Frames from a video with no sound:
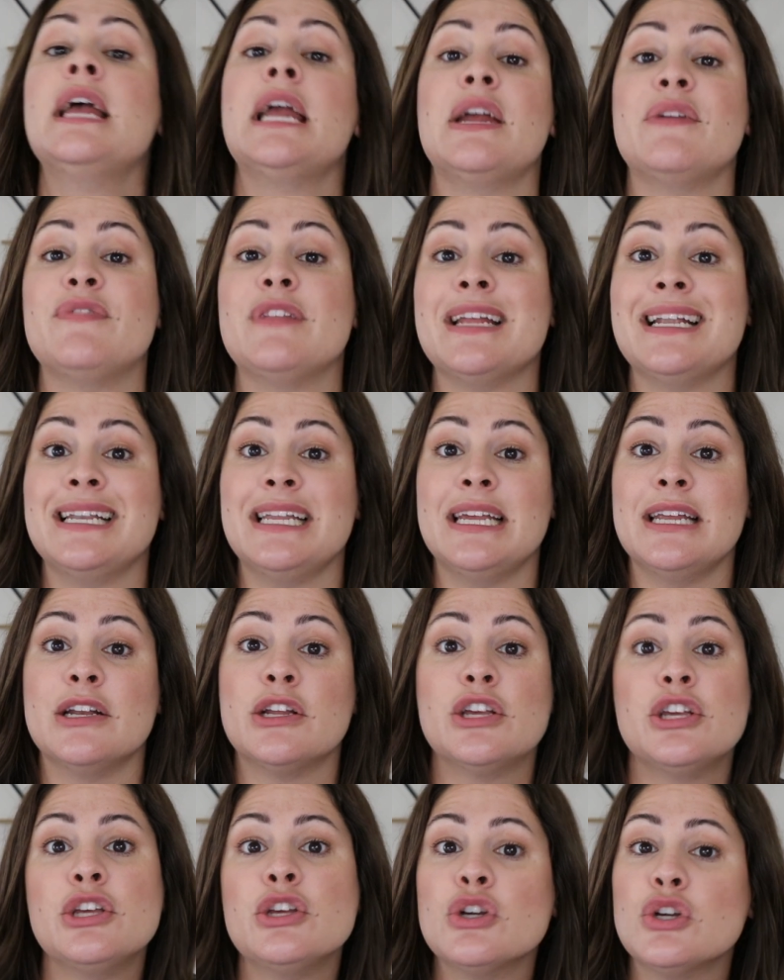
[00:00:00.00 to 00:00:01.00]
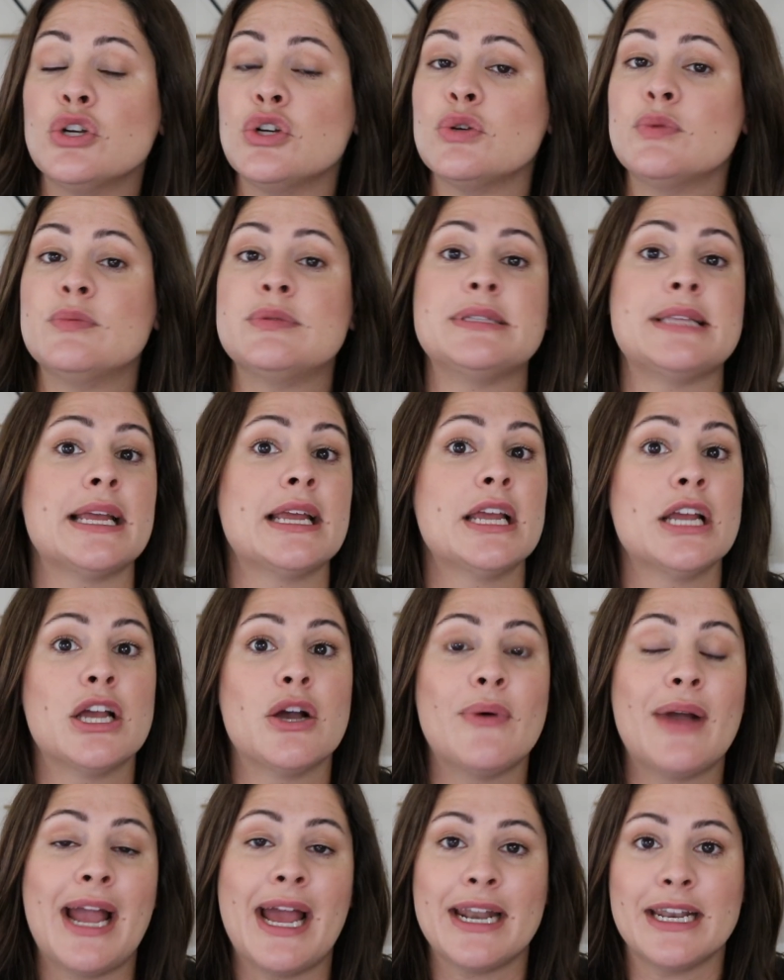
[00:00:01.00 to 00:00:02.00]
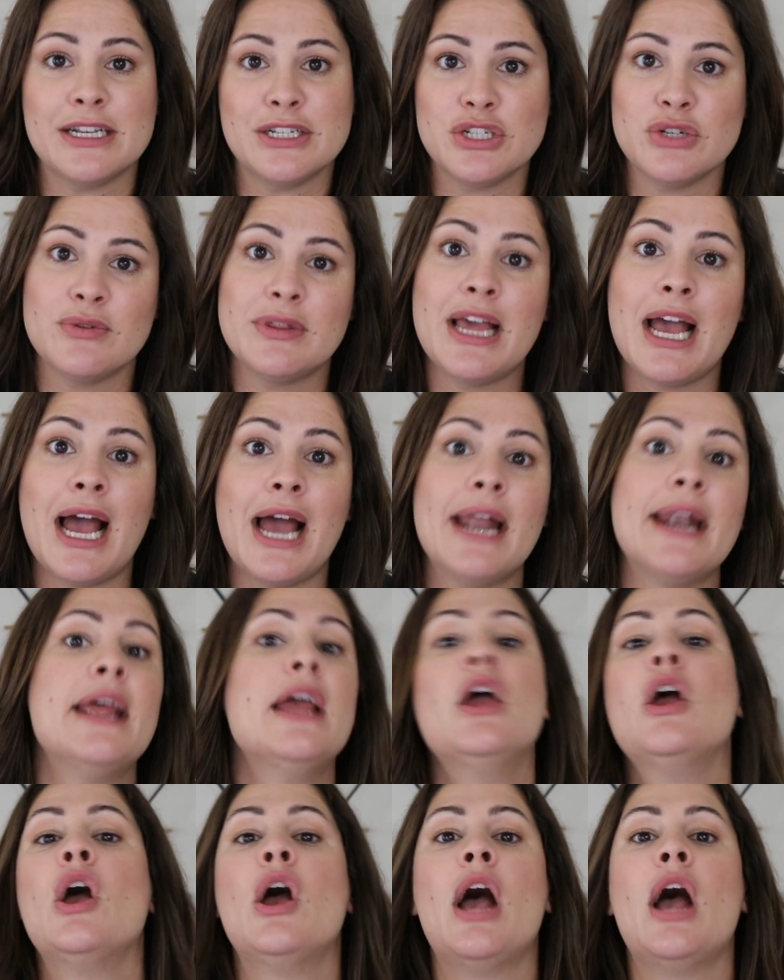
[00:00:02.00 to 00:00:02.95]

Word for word: If they need cubes, they can go ahead and do that.